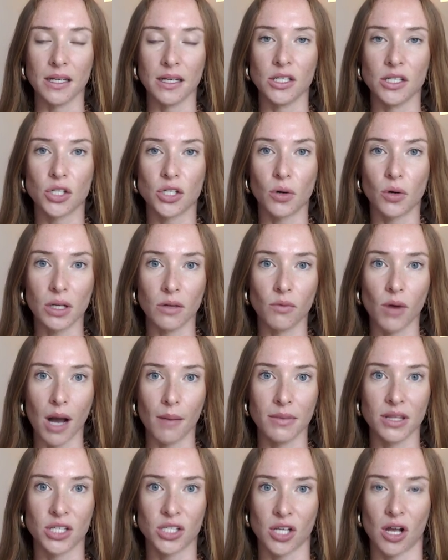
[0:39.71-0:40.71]
And Tony
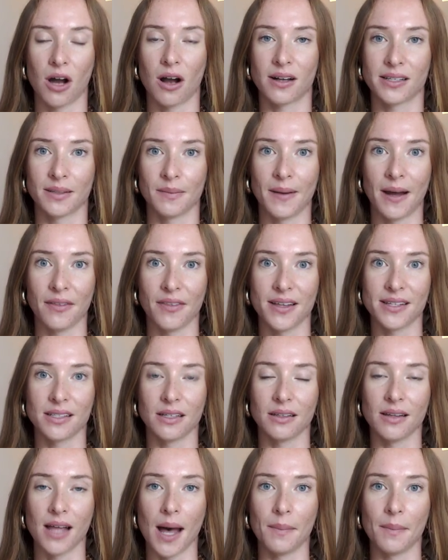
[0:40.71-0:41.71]
Robbins talks about this
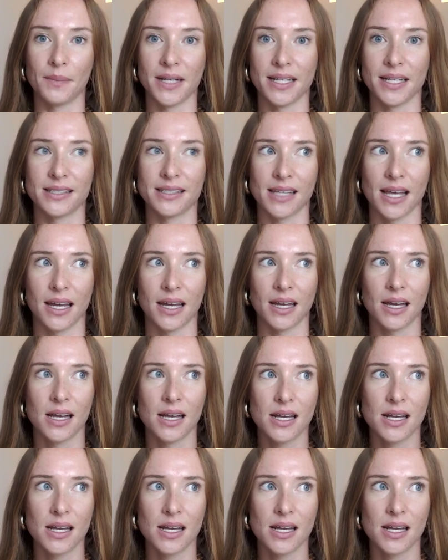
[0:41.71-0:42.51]
a lot, but it's like,